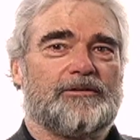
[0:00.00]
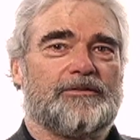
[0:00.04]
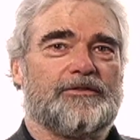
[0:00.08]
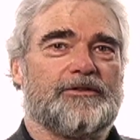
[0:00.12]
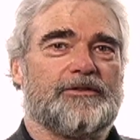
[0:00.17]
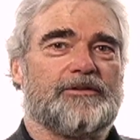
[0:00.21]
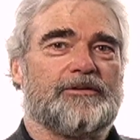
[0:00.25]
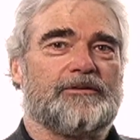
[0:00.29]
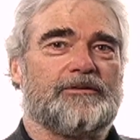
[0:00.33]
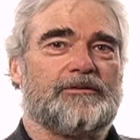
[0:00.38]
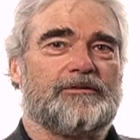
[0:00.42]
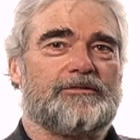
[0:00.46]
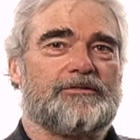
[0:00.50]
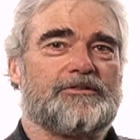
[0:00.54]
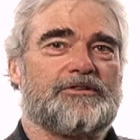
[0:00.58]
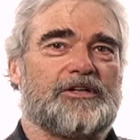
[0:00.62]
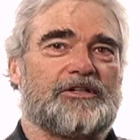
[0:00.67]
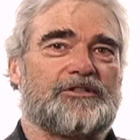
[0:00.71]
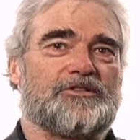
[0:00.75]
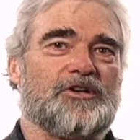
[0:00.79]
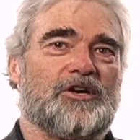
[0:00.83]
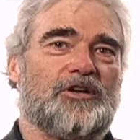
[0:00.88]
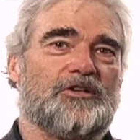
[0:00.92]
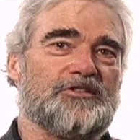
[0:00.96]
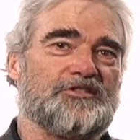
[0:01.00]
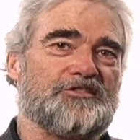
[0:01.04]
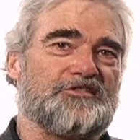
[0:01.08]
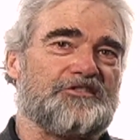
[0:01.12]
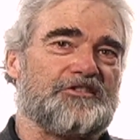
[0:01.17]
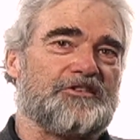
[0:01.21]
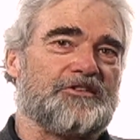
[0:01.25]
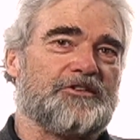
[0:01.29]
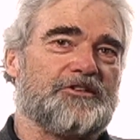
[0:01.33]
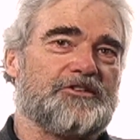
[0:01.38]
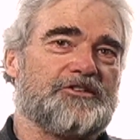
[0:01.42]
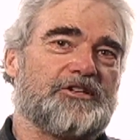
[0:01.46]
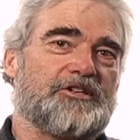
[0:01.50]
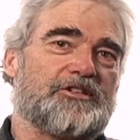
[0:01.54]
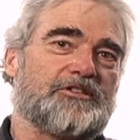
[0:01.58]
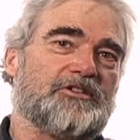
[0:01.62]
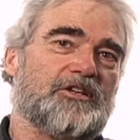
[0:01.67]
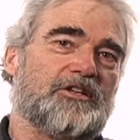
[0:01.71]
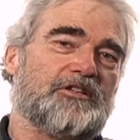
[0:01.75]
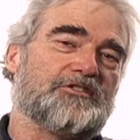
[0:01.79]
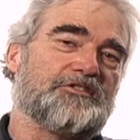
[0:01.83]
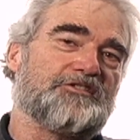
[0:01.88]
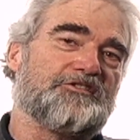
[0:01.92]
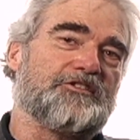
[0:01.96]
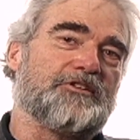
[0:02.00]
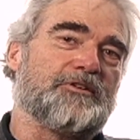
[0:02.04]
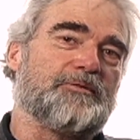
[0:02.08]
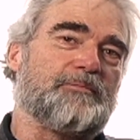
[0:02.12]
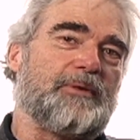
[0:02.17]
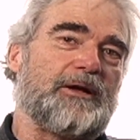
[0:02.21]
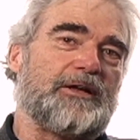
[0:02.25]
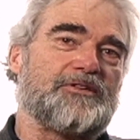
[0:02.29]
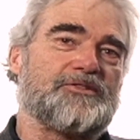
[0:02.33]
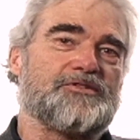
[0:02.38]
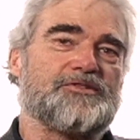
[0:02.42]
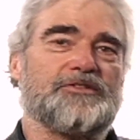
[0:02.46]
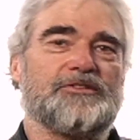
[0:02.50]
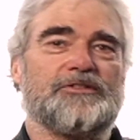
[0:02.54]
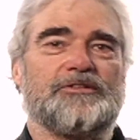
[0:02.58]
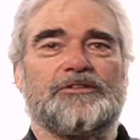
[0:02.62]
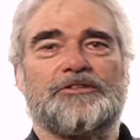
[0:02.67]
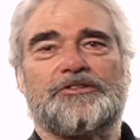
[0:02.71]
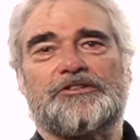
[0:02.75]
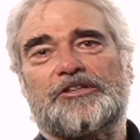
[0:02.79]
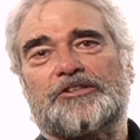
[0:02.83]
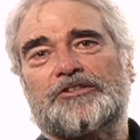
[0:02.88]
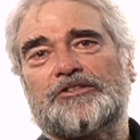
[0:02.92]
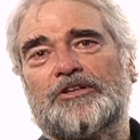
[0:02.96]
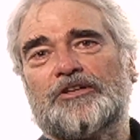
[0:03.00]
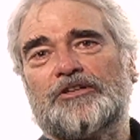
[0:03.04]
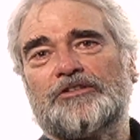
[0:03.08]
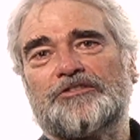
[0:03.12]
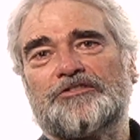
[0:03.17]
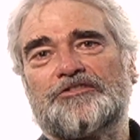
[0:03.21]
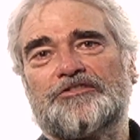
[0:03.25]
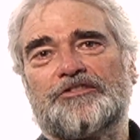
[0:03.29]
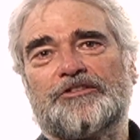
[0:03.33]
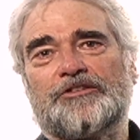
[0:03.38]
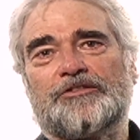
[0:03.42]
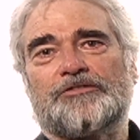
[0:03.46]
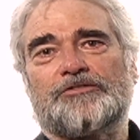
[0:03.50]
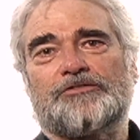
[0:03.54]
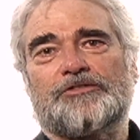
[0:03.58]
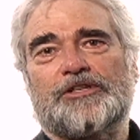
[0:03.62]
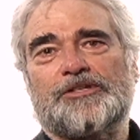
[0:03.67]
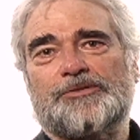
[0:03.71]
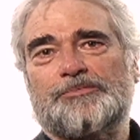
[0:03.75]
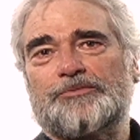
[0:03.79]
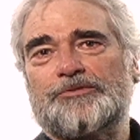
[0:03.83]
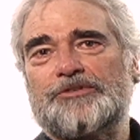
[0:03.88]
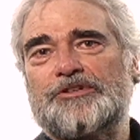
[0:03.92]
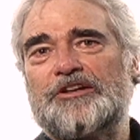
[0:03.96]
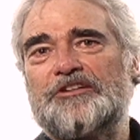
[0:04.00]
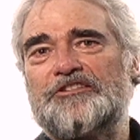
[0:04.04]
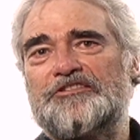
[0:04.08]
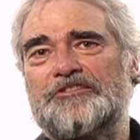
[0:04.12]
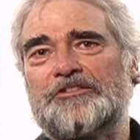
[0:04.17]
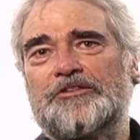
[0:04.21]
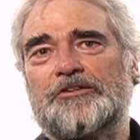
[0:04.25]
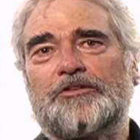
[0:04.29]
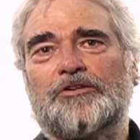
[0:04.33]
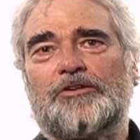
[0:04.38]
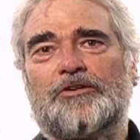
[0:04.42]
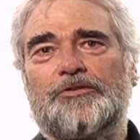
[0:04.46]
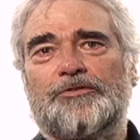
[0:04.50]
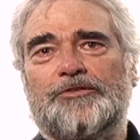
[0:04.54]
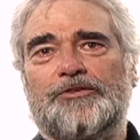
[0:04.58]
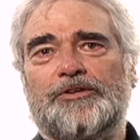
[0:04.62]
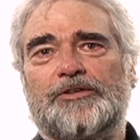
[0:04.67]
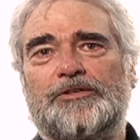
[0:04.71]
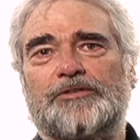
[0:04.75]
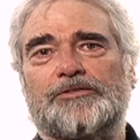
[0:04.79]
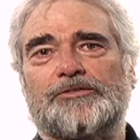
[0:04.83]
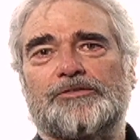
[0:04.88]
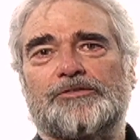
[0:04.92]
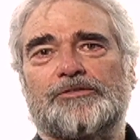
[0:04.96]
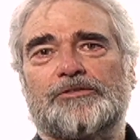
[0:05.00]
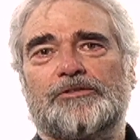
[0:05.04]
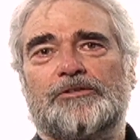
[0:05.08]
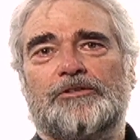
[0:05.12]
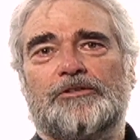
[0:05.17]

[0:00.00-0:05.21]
the technology and the technology in medicine, technology in transportation, and all things.